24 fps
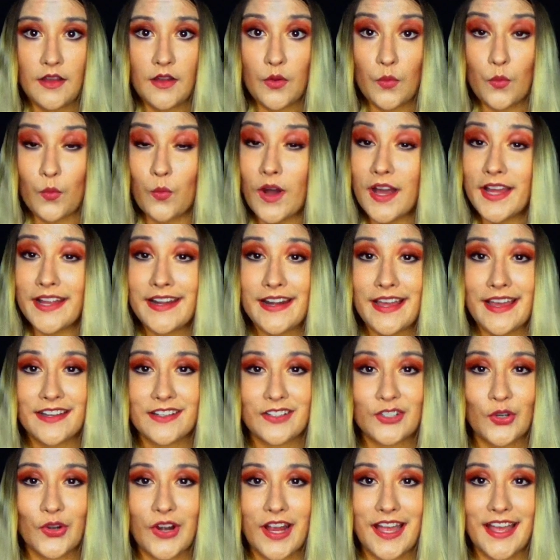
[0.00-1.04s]
Why
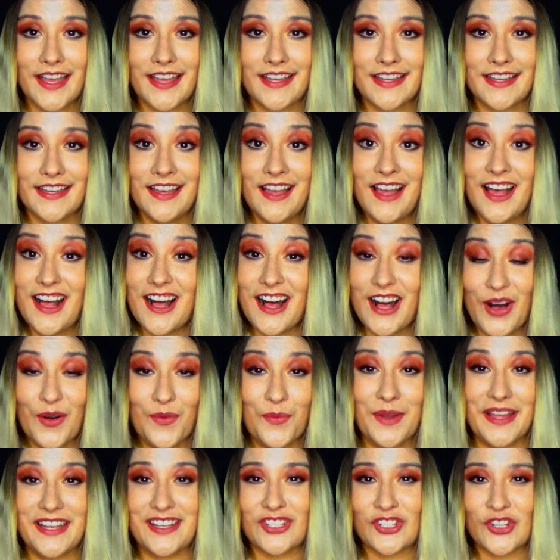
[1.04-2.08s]
not try
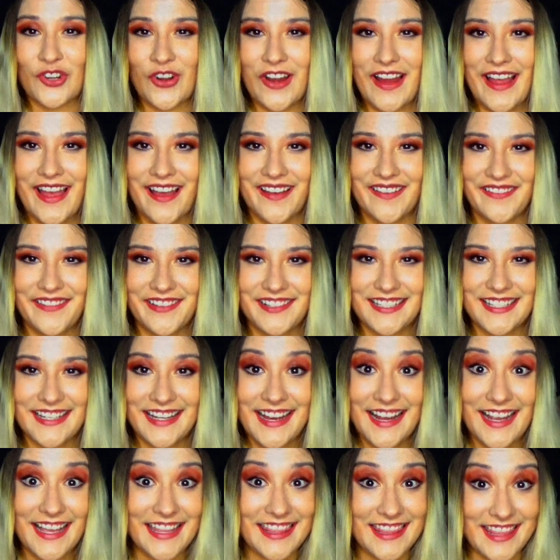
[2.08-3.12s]
a witchcraft?
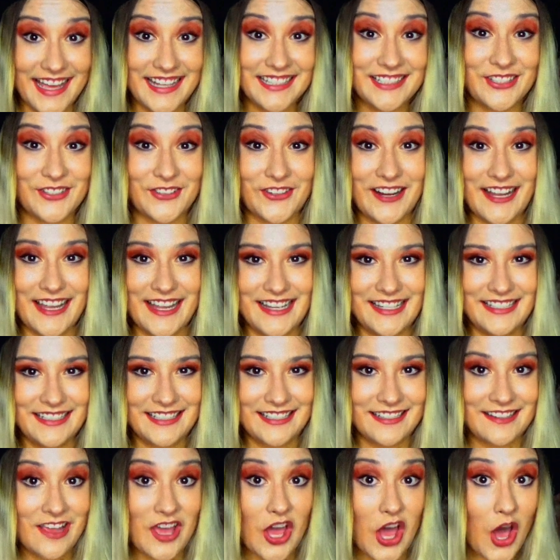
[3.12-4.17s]
That's
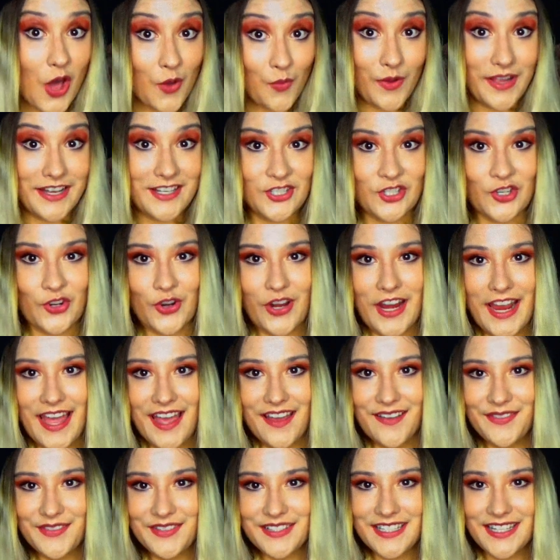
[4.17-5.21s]
right, a
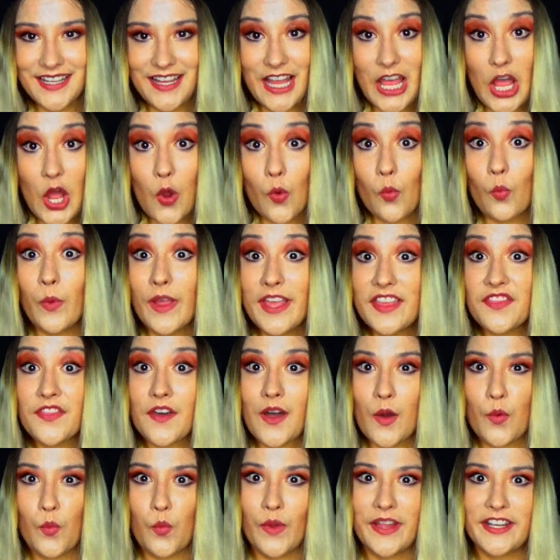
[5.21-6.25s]
witchcraft. With
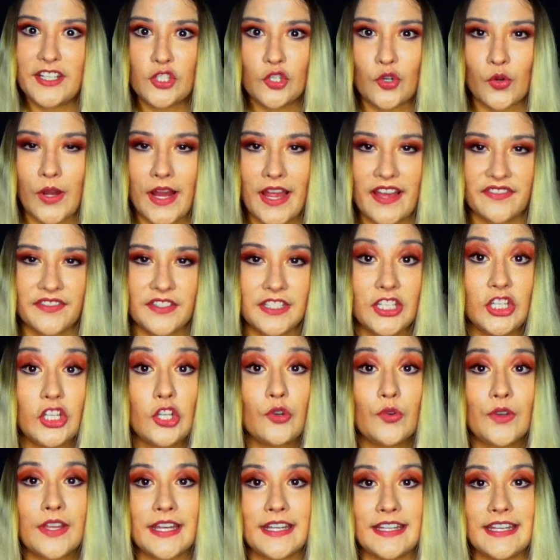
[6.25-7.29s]
a witchcraft,
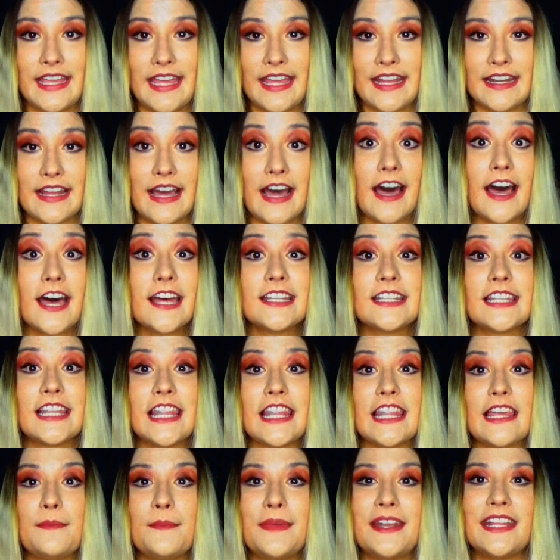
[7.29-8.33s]
you can gain
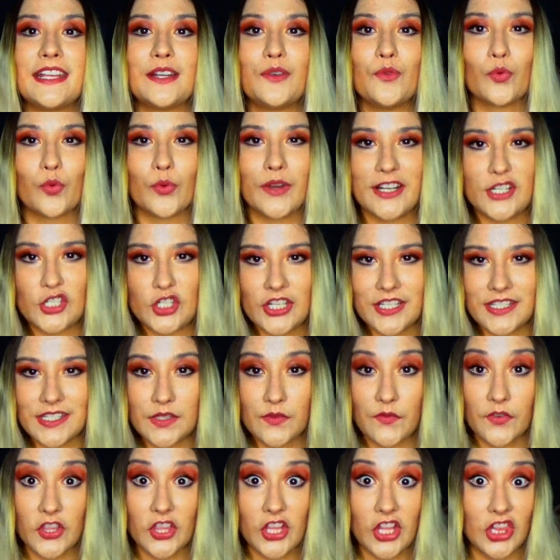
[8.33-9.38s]
unlimited
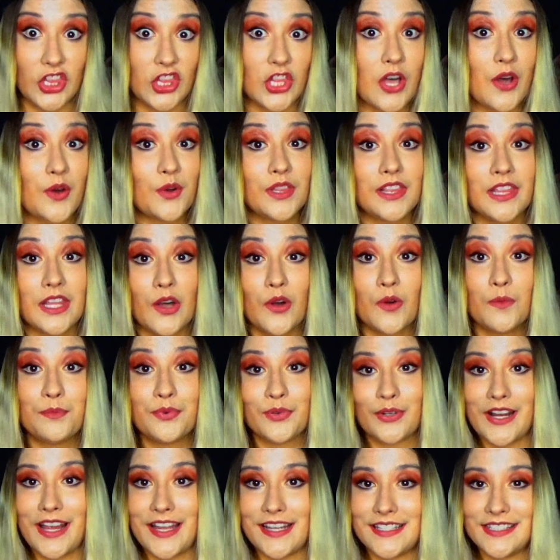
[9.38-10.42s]
riches for the low, low
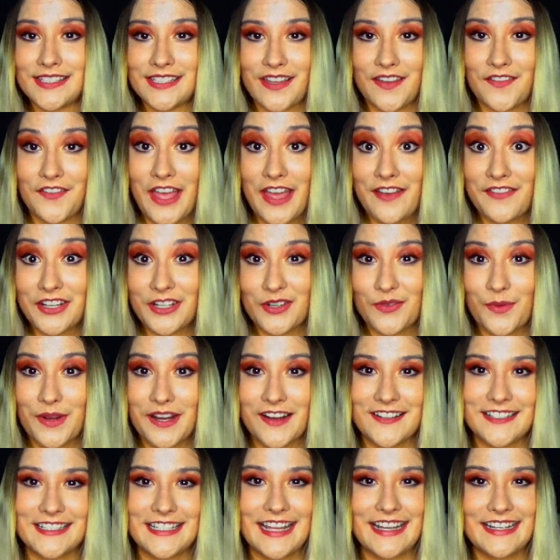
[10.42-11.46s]
price of having to
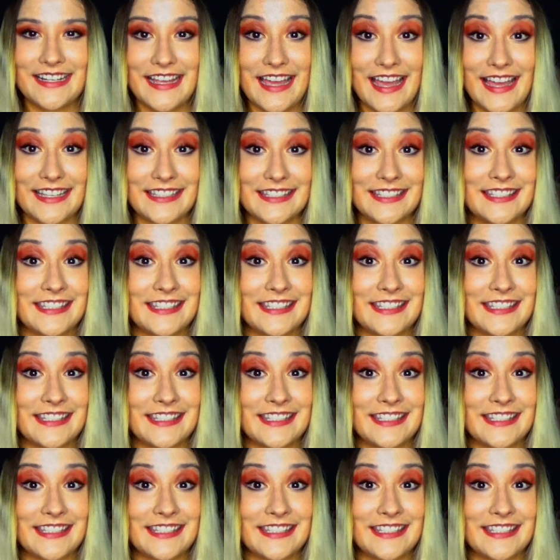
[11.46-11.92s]
wear a dead guy's